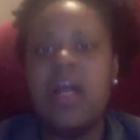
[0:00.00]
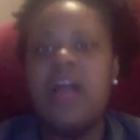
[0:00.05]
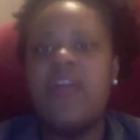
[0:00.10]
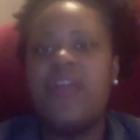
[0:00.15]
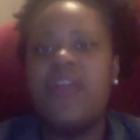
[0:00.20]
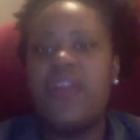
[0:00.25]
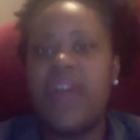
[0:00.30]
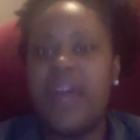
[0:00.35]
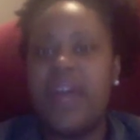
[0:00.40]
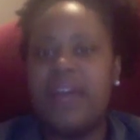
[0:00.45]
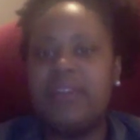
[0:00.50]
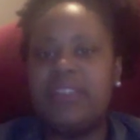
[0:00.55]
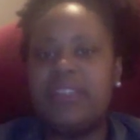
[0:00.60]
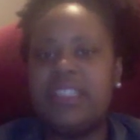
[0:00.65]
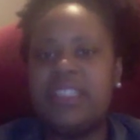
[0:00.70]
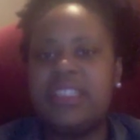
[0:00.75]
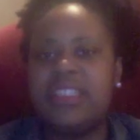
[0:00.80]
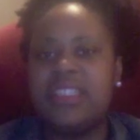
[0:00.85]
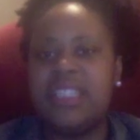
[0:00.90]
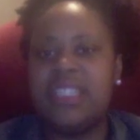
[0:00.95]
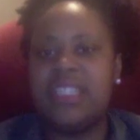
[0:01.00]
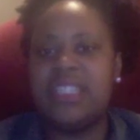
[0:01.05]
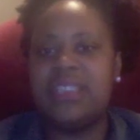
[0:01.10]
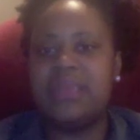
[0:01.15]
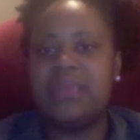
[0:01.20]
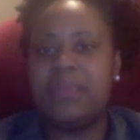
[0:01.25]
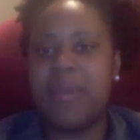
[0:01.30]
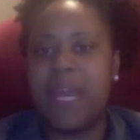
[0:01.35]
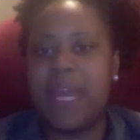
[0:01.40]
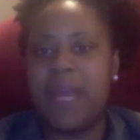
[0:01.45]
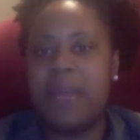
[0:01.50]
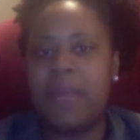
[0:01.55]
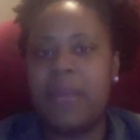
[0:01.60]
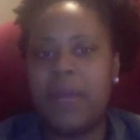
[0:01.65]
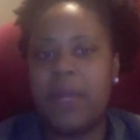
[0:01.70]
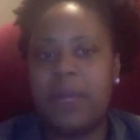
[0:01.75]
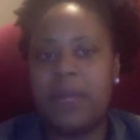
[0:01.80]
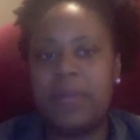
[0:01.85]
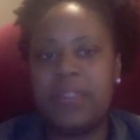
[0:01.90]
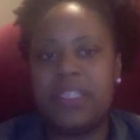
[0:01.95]
The FCC's main
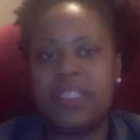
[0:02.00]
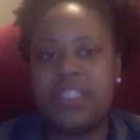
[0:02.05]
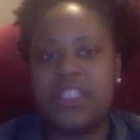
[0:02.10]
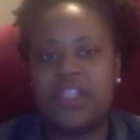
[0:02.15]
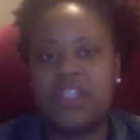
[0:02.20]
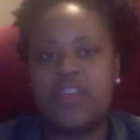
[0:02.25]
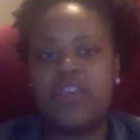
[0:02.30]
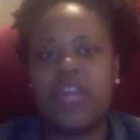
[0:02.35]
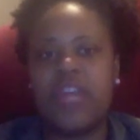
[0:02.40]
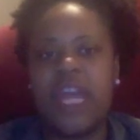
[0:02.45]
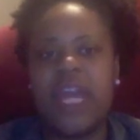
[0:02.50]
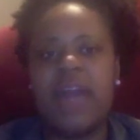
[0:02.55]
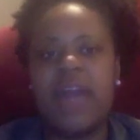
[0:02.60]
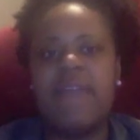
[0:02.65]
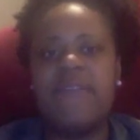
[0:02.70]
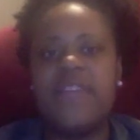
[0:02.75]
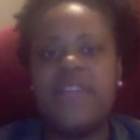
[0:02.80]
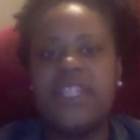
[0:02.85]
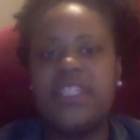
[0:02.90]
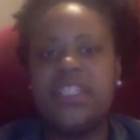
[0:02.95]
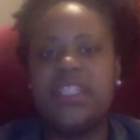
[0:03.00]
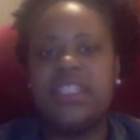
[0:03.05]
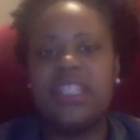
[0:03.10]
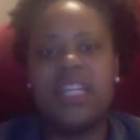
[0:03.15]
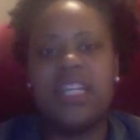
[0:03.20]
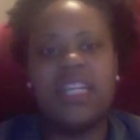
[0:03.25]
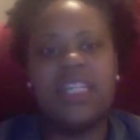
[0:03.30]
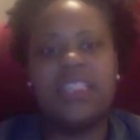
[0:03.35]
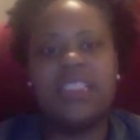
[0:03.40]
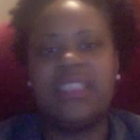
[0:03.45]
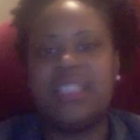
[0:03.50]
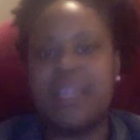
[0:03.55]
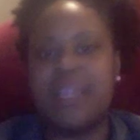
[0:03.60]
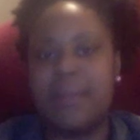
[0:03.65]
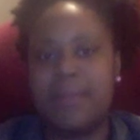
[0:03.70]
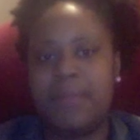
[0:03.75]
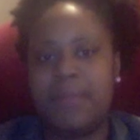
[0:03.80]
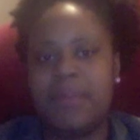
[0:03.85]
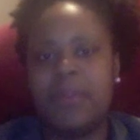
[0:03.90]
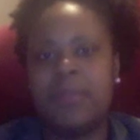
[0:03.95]
purpose is to create a vicious,
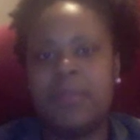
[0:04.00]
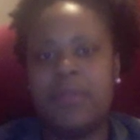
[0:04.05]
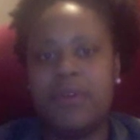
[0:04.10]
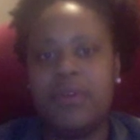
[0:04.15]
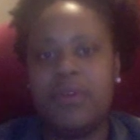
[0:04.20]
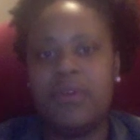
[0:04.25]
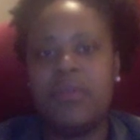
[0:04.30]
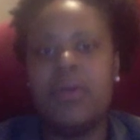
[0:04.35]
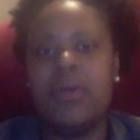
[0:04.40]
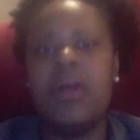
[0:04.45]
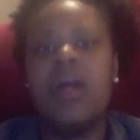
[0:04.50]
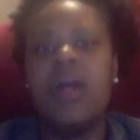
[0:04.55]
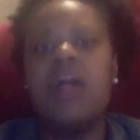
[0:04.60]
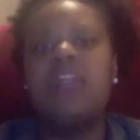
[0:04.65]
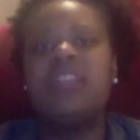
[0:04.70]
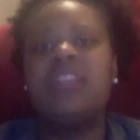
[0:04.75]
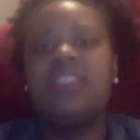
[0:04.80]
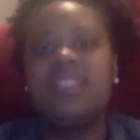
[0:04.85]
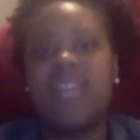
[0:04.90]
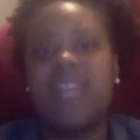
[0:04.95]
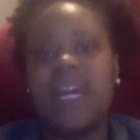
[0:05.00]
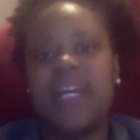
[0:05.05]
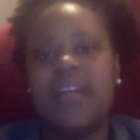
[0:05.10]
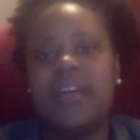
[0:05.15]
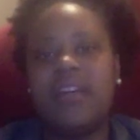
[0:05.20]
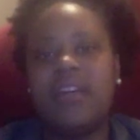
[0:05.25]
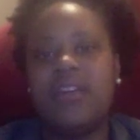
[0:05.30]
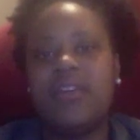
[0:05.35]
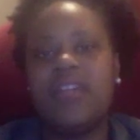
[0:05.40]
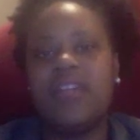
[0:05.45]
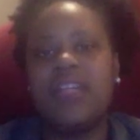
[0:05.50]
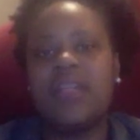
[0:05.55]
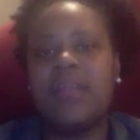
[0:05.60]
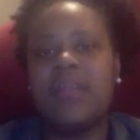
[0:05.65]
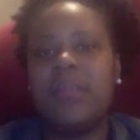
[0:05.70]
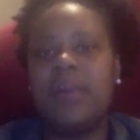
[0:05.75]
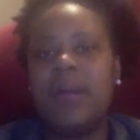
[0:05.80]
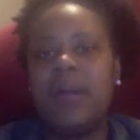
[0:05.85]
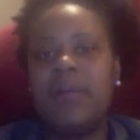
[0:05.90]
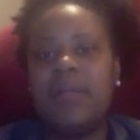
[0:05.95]
unacceptable cycle that the
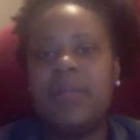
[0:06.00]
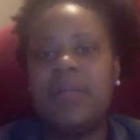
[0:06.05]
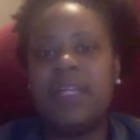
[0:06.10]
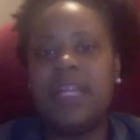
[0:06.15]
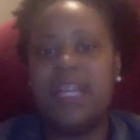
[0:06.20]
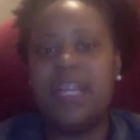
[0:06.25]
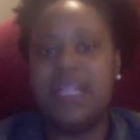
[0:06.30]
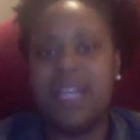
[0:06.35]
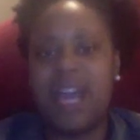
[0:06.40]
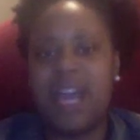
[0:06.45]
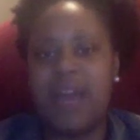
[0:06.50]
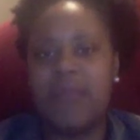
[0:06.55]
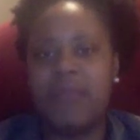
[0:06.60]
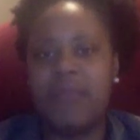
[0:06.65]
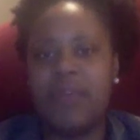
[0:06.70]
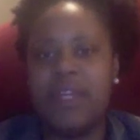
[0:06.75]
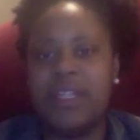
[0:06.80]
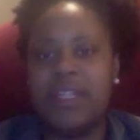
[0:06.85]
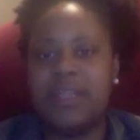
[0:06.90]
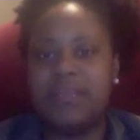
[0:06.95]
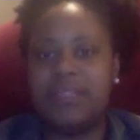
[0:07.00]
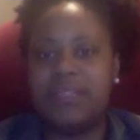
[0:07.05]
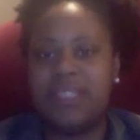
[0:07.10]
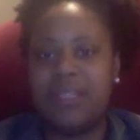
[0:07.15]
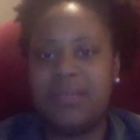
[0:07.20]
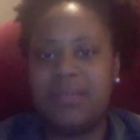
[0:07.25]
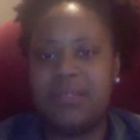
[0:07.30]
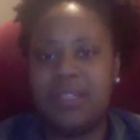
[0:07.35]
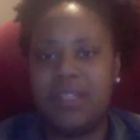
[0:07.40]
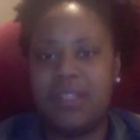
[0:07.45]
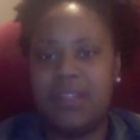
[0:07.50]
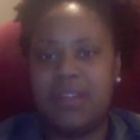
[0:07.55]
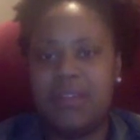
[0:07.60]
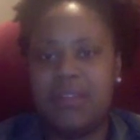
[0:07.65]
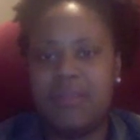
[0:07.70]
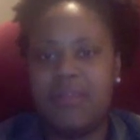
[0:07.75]
public cannot rid themselves of,